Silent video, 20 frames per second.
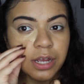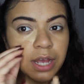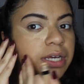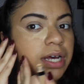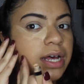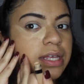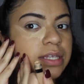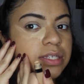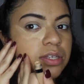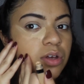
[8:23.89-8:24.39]

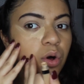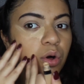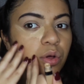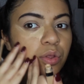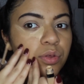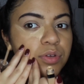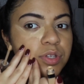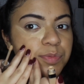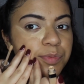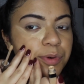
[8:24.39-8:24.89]
because all
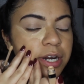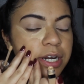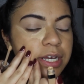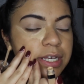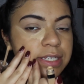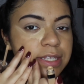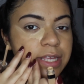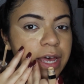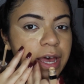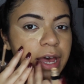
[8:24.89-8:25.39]
those
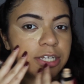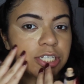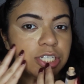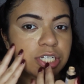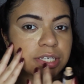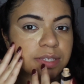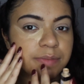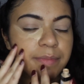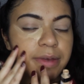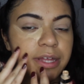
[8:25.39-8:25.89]
products that I
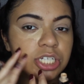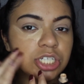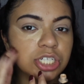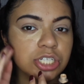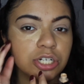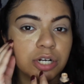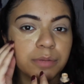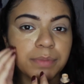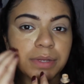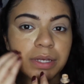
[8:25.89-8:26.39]
just
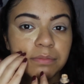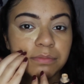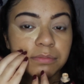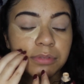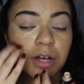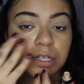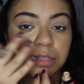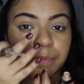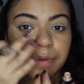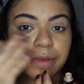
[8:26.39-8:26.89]
mentioned are being
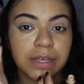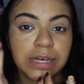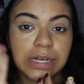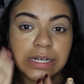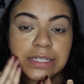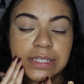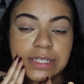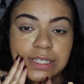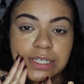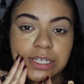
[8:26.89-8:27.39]
blocked by the
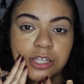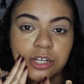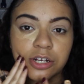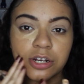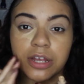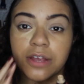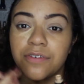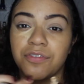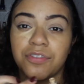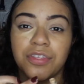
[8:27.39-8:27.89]

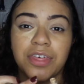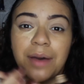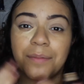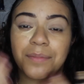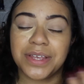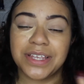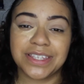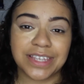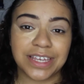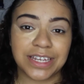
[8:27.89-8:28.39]
concealer, if that
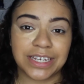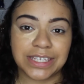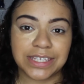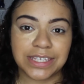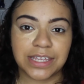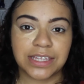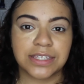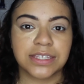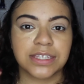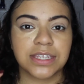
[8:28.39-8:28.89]
makes any
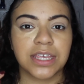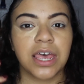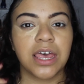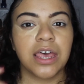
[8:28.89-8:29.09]
sense.